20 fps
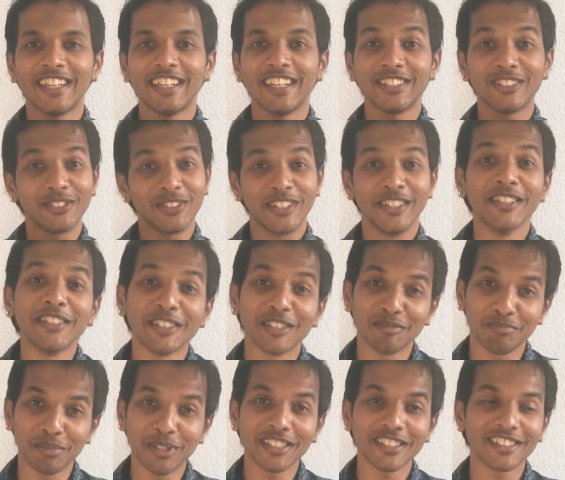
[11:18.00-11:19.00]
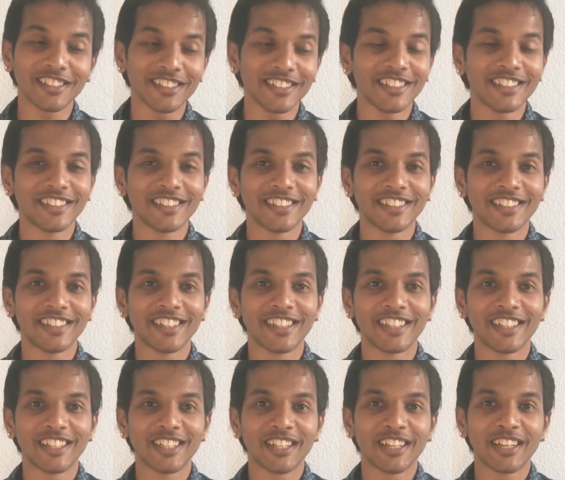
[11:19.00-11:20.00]
So here's a person
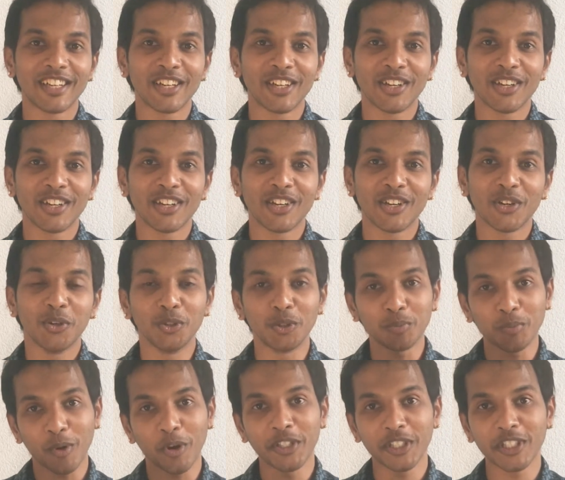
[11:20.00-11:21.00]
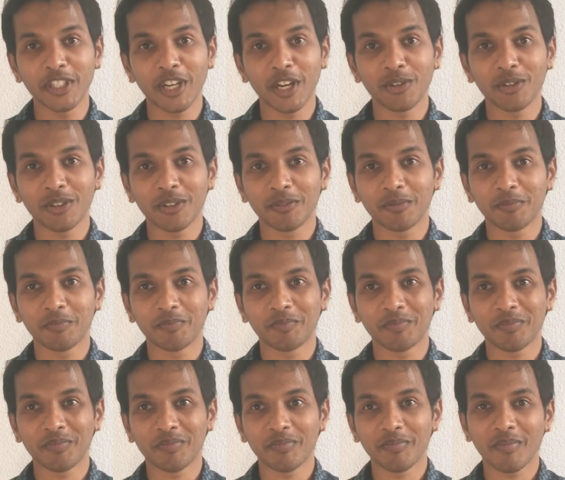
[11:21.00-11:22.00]
who's pointing out
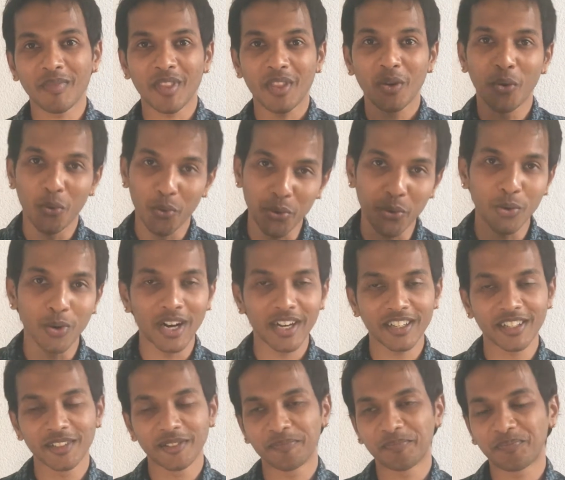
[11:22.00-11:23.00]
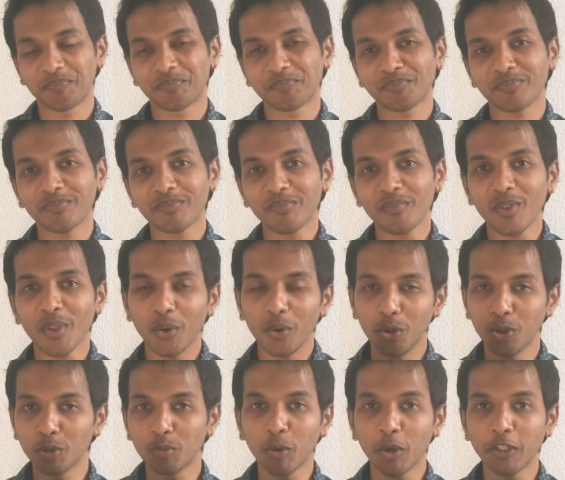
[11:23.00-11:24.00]
who you are,
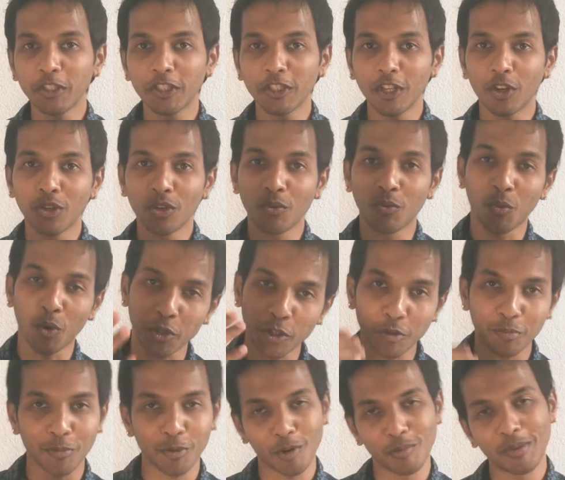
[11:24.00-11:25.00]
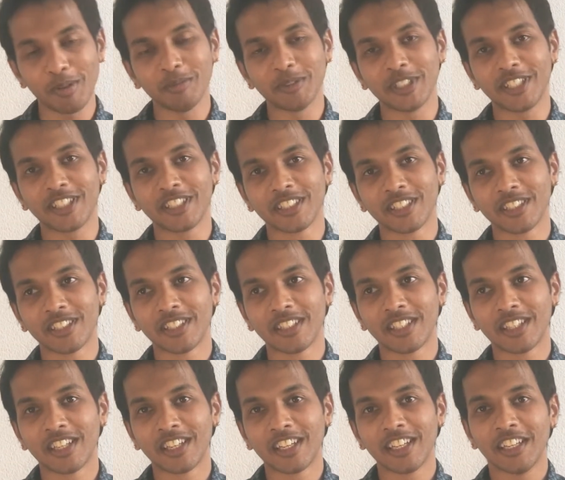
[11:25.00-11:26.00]
who's pointing out what your problems are,
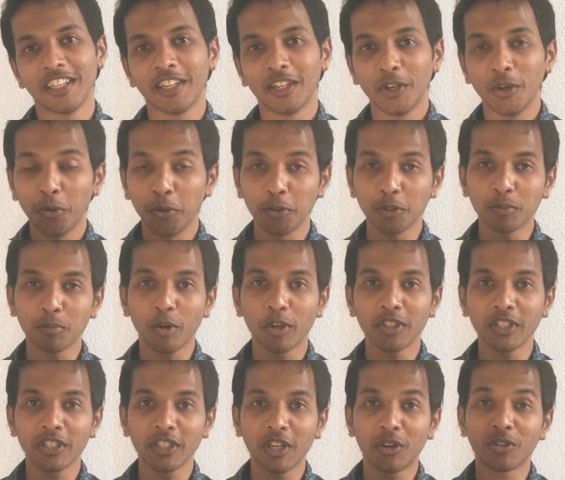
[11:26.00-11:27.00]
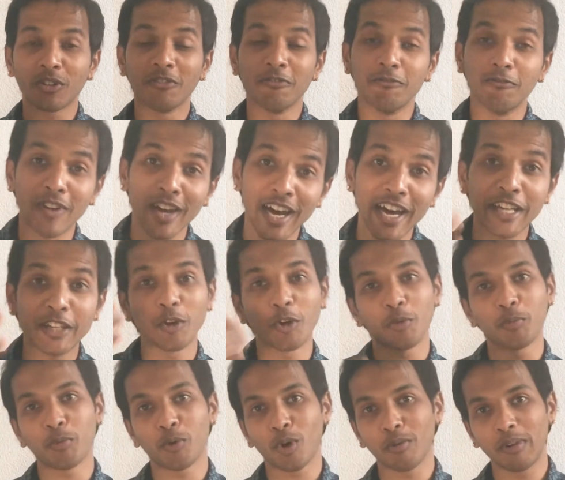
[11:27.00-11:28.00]
who is pointing out where your
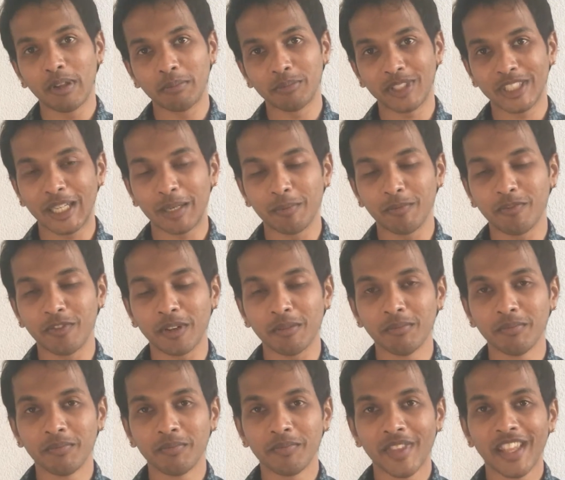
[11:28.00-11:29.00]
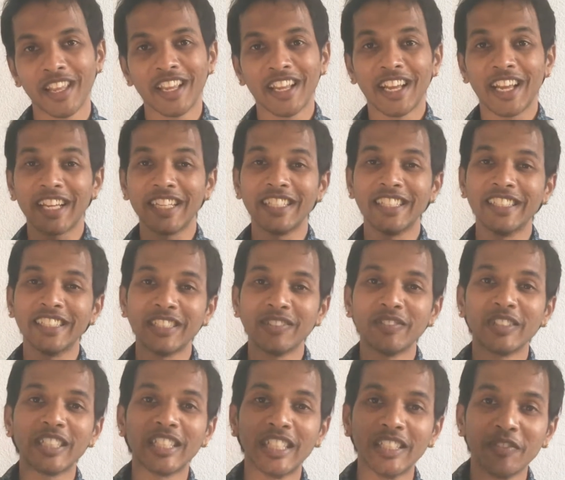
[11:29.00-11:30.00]
problems come from, and he's
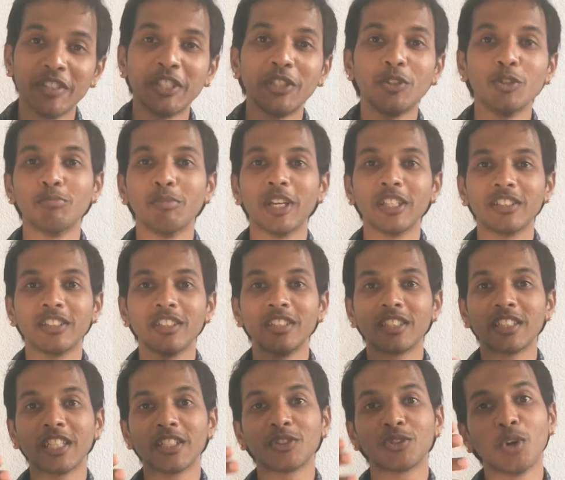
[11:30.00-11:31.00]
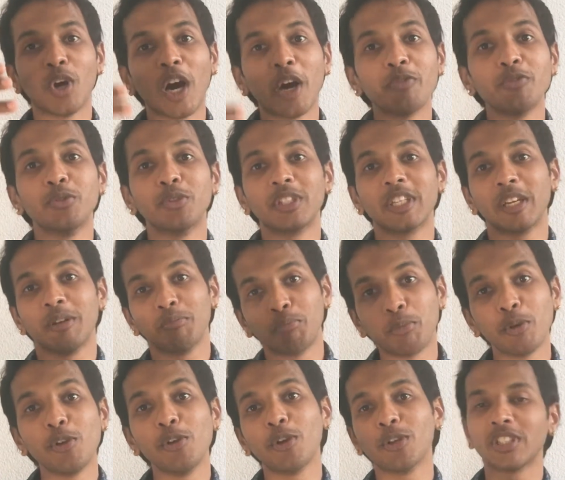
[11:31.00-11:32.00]
even giving you methods as to how you can
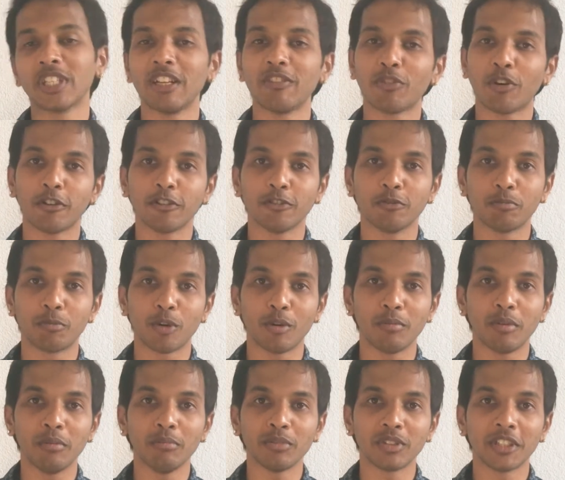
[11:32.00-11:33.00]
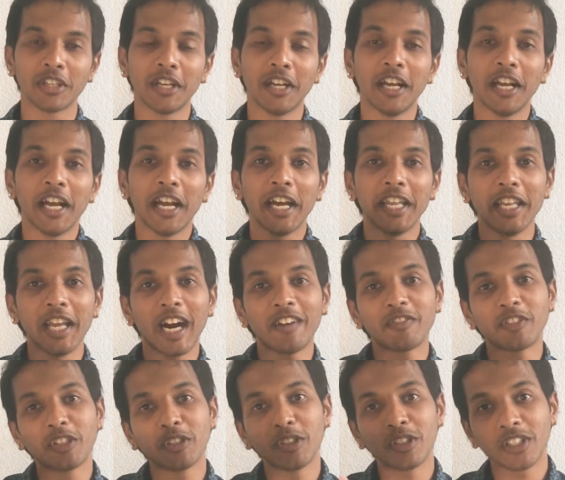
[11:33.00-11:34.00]
pull yourself out of the problems. And
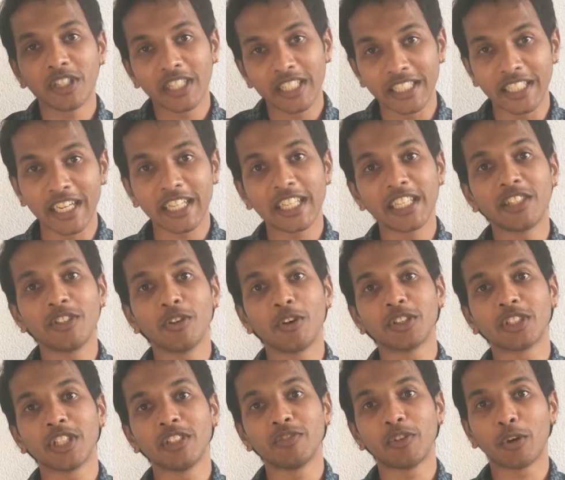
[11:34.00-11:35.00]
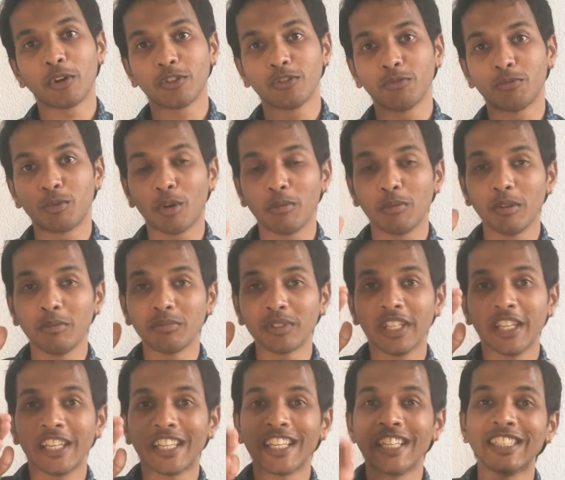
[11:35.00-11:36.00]
after getting yourself out of the problems,
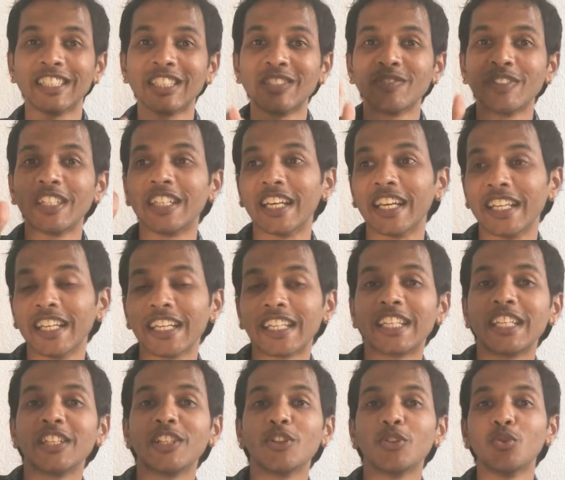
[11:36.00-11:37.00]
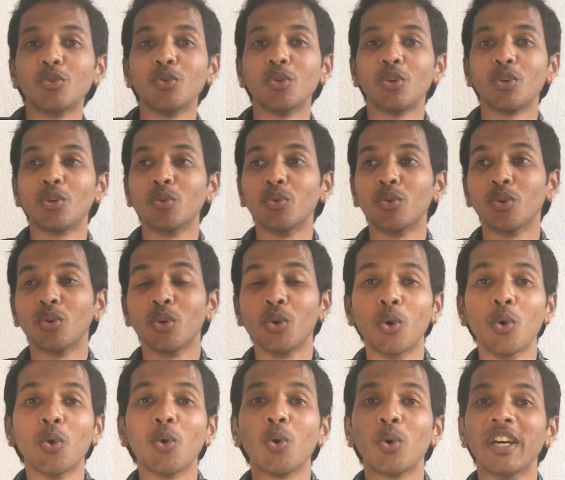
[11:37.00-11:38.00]
he's even directing you to
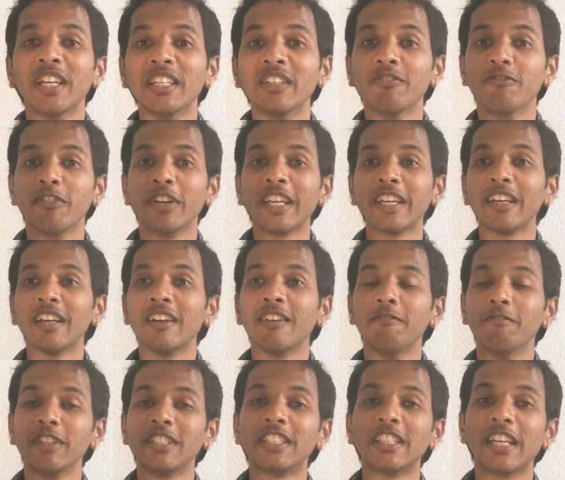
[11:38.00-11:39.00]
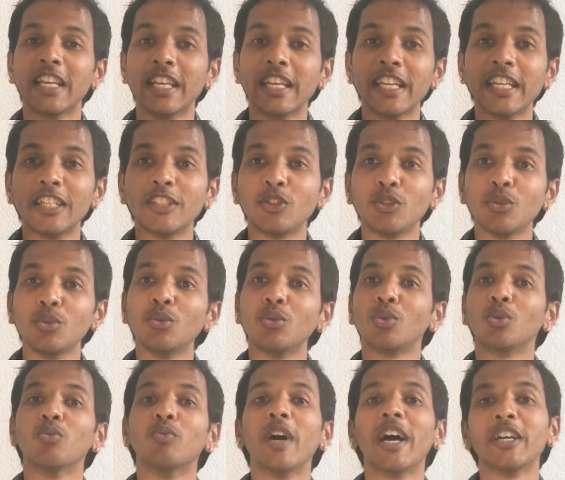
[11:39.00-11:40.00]
go in a way which leads you
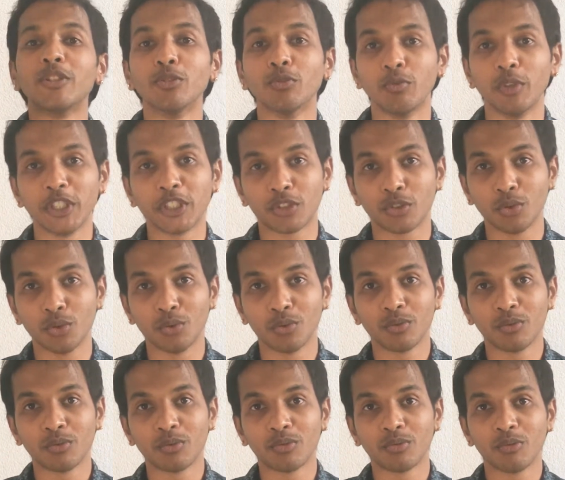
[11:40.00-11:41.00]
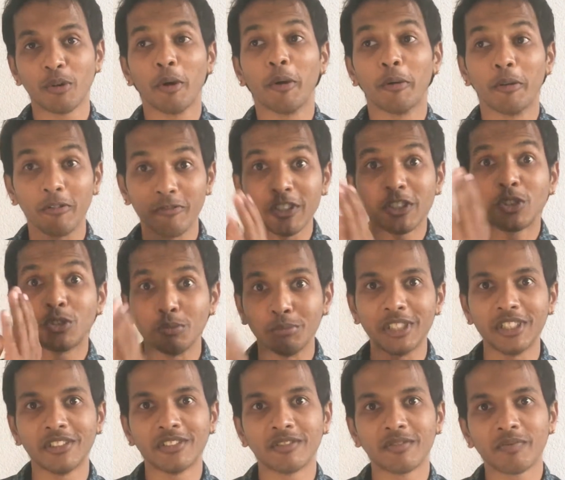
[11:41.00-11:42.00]
to where you wish to
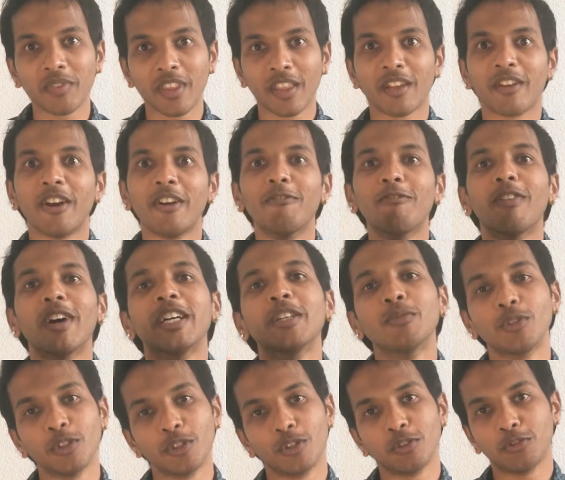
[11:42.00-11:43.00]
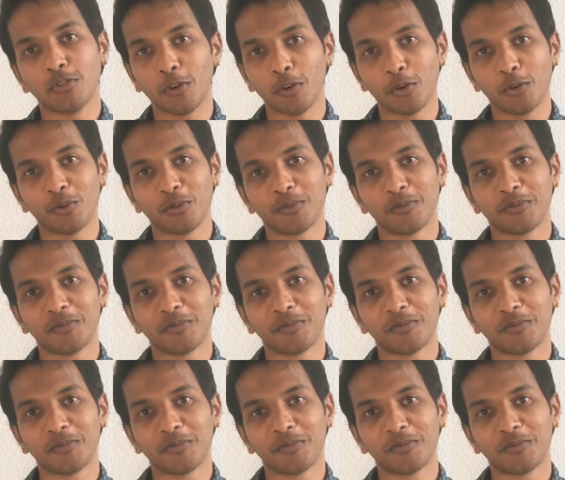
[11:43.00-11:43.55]
be. Why wouldn't you follow?